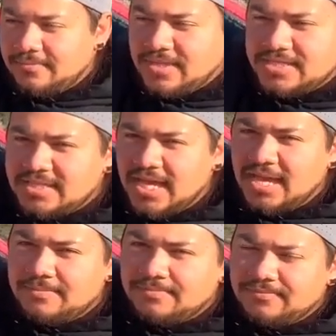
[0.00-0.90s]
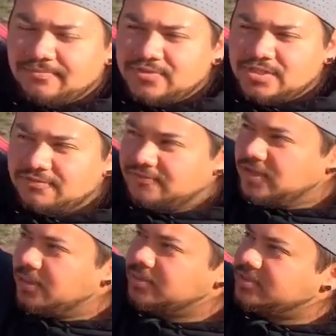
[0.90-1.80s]
this cap to
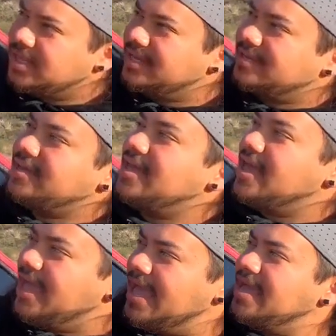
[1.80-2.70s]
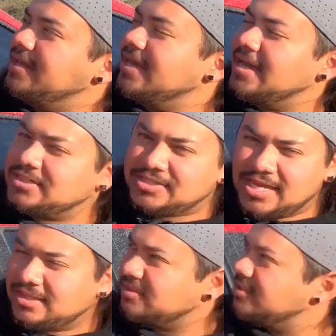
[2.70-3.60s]
fill up the tank, and I actually
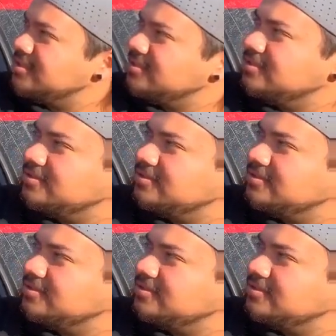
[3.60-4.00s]
hit the